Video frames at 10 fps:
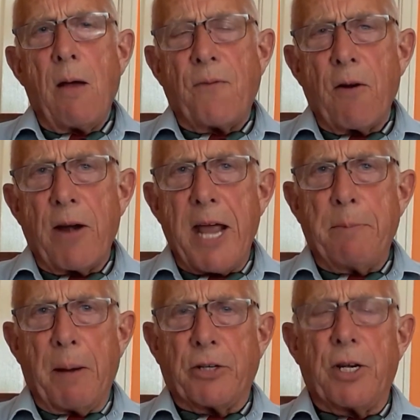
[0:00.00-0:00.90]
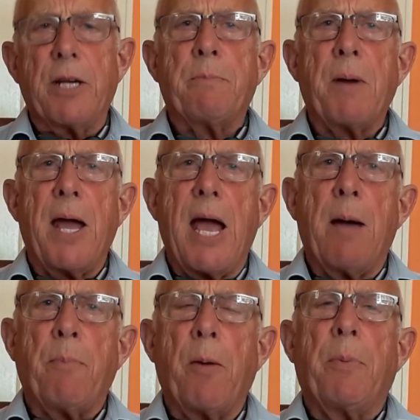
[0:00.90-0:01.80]
foreign aid budget by
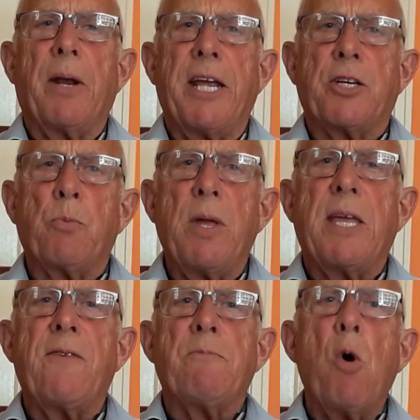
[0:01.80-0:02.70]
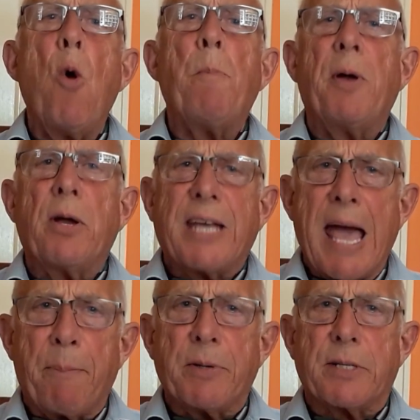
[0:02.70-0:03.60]
our population, we give more per
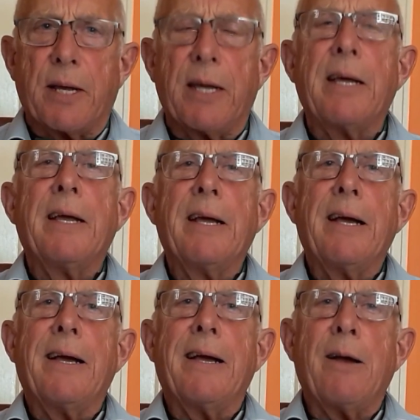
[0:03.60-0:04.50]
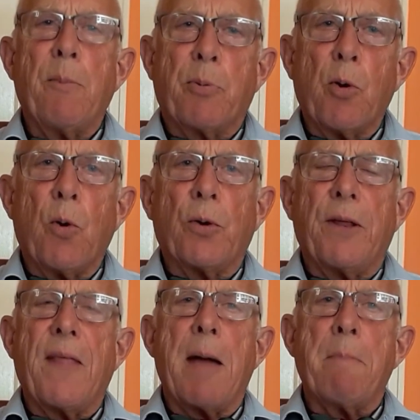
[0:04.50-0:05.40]
capita abroad
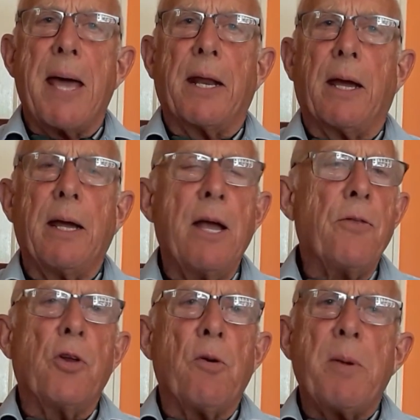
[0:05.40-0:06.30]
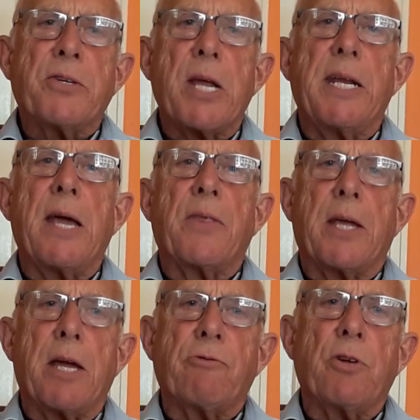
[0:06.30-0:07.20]
in that manner than almost any other
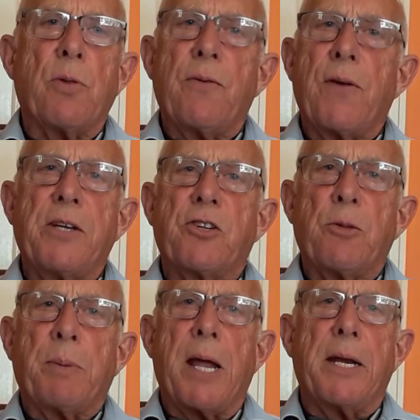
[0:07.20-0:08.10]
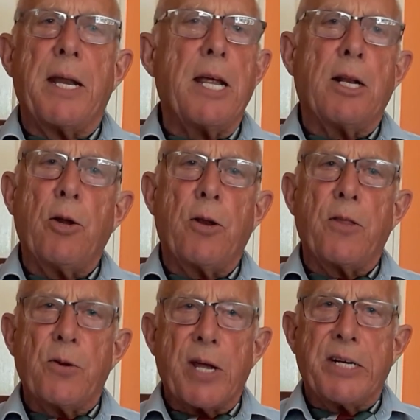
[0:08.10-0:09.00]
country on the face of the planet, including
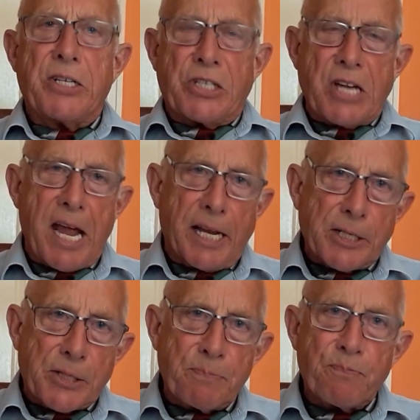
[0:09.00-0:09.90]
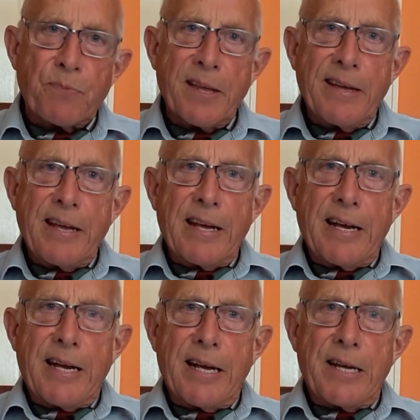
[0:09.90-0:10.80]
the United States.
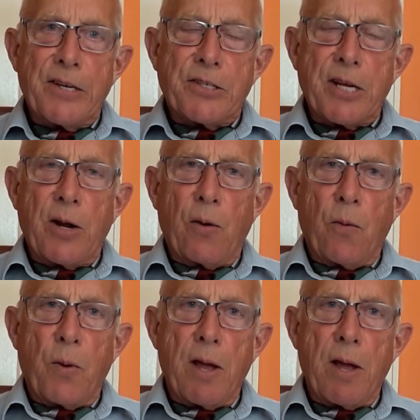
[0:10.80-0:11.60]
So we